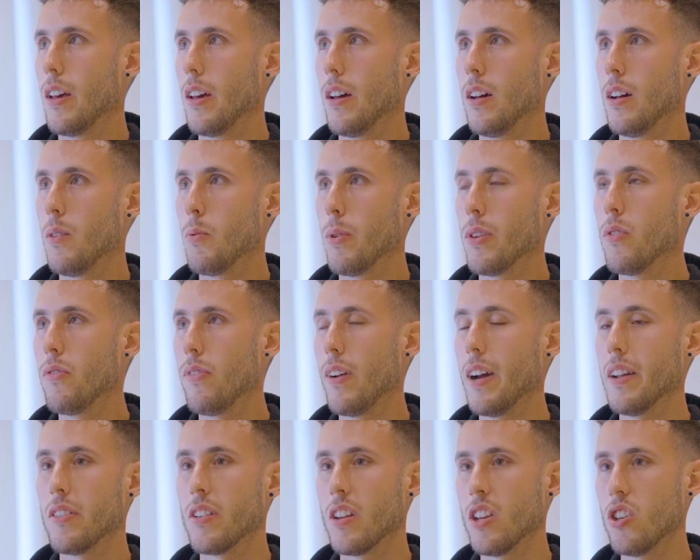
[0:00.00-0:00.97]
when you
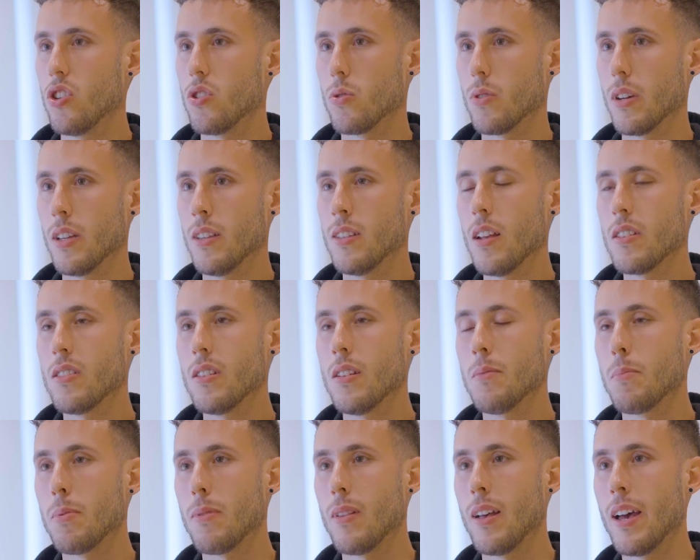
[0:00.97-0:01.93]
find an issue, it doesn't
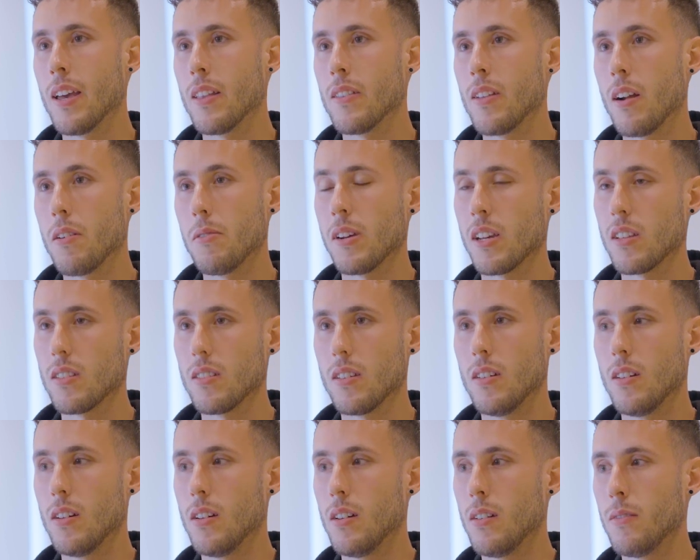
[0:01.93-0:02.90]
imply direct
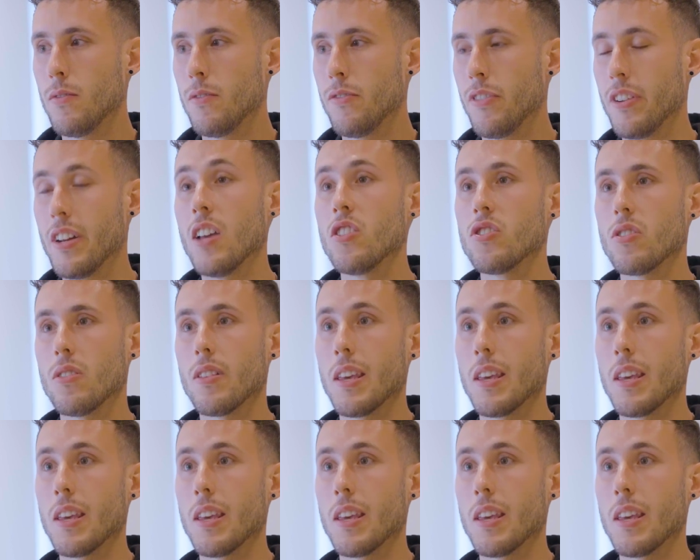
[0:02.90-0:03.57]
financial